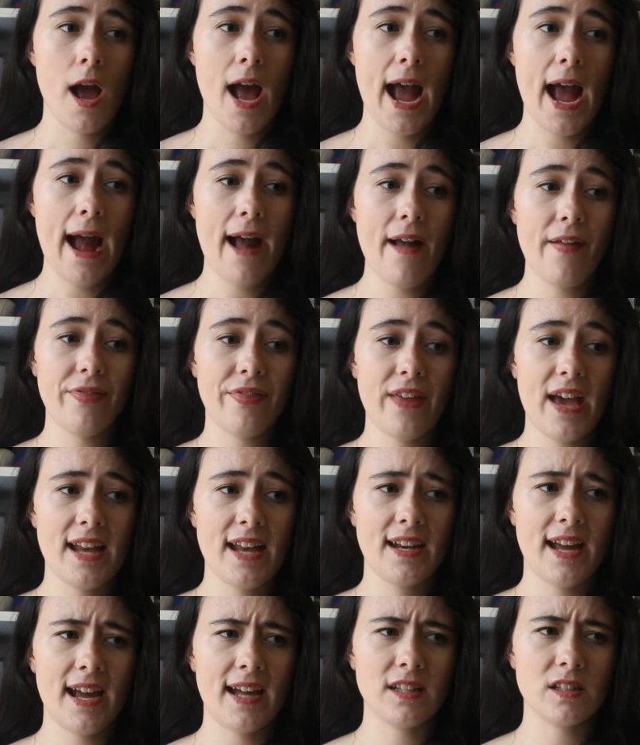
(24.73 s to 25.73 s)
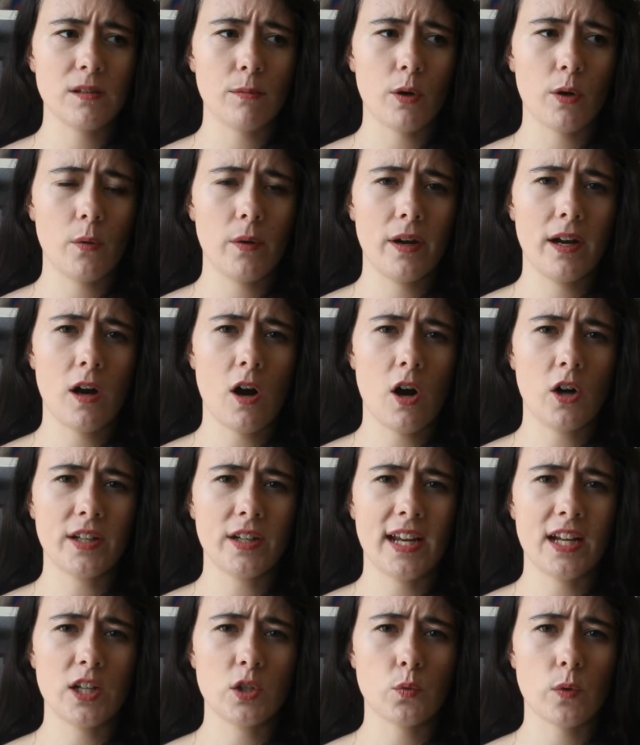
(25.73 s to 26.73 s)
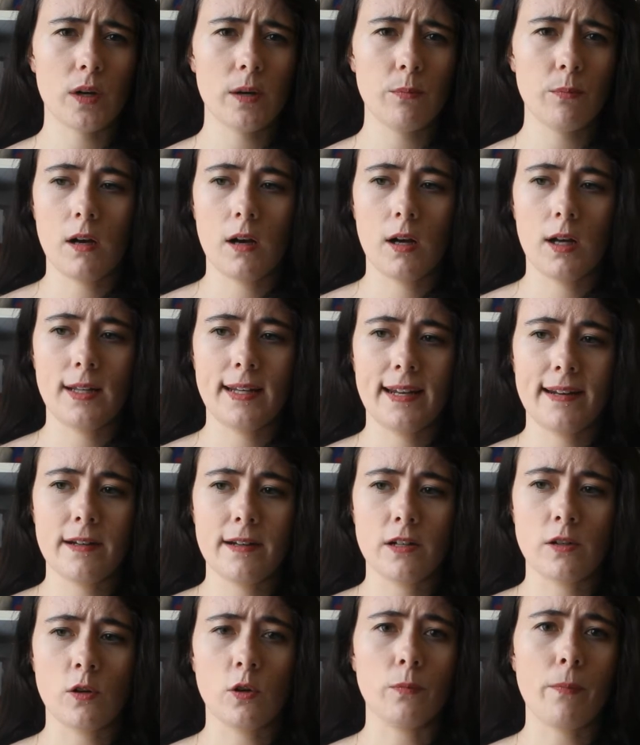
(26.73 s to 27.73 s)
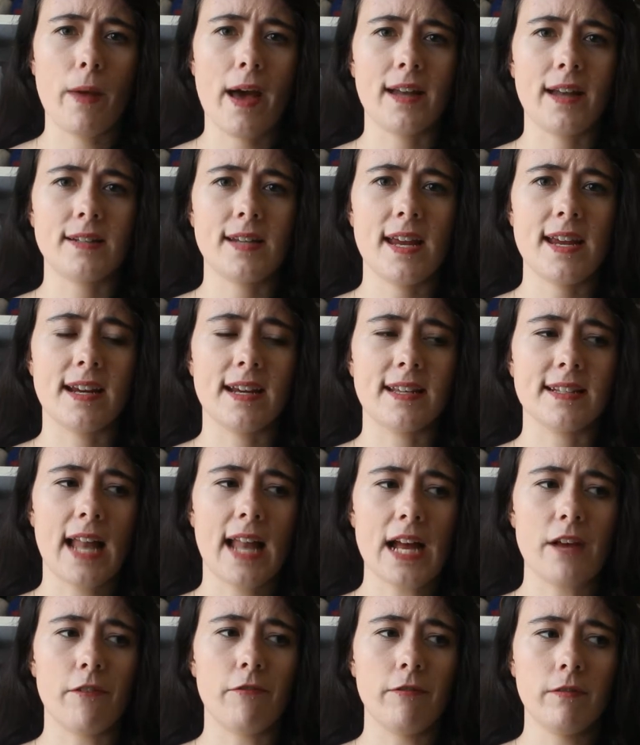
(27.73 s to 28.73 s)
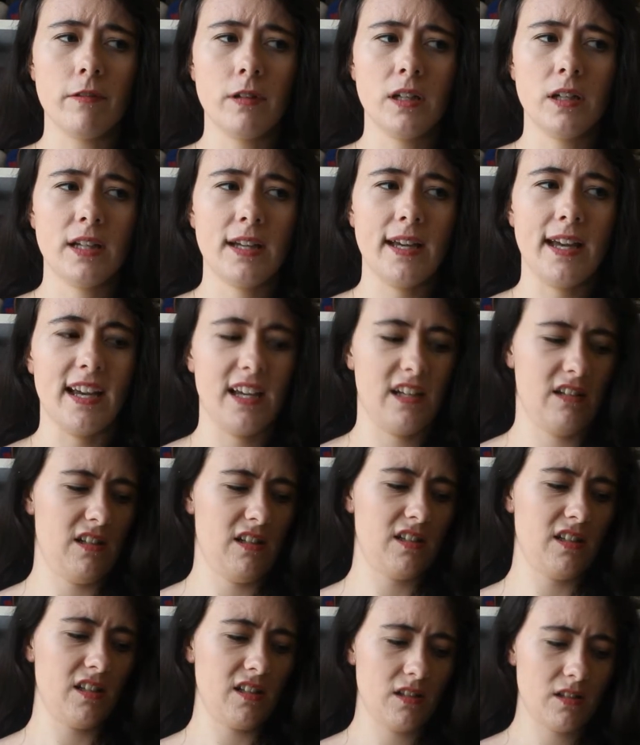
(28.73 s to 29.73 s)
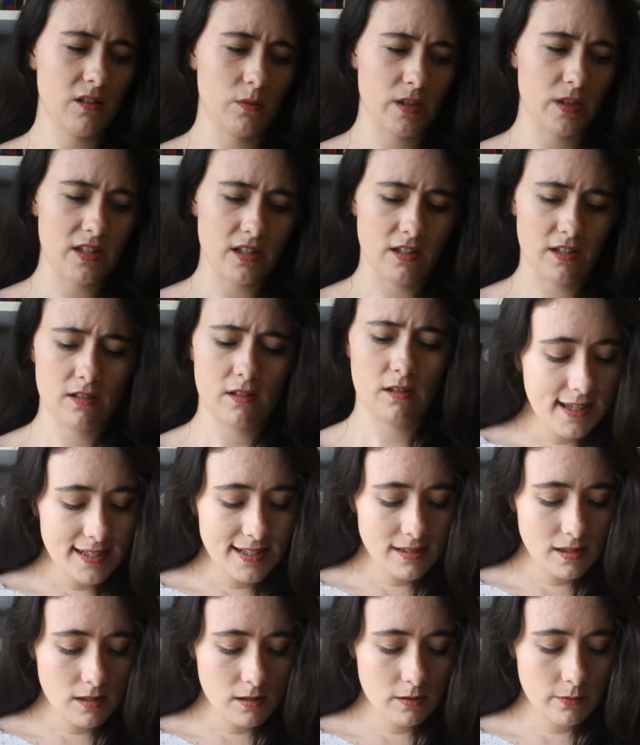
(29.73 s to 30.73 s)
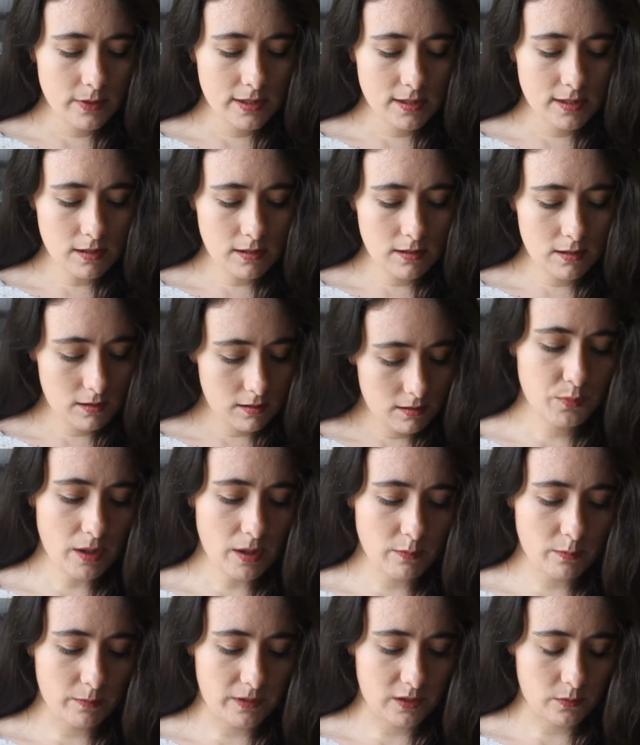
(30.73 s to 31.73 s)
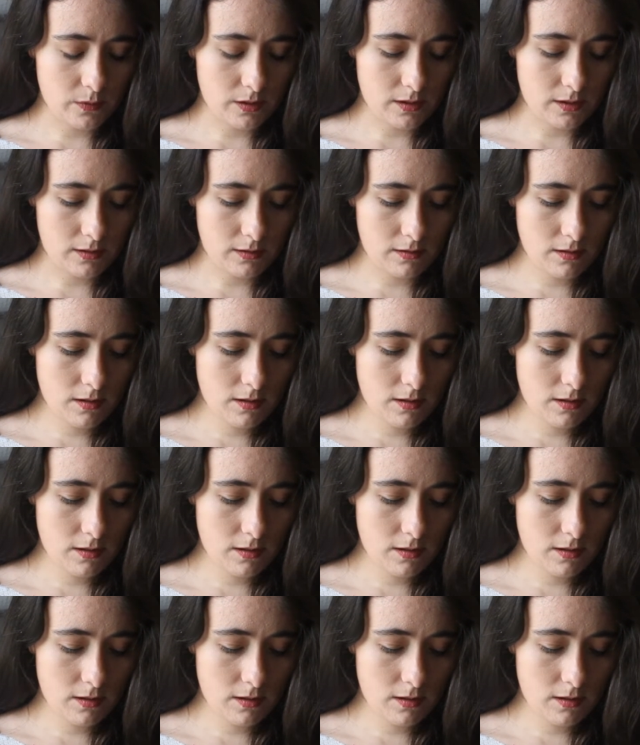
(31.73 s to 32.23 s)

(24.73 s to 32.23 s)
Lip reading: and then ends up going on a trip, let an old man take his life in, is it Switzerland? Is it Switzerland? Probably Switzerland.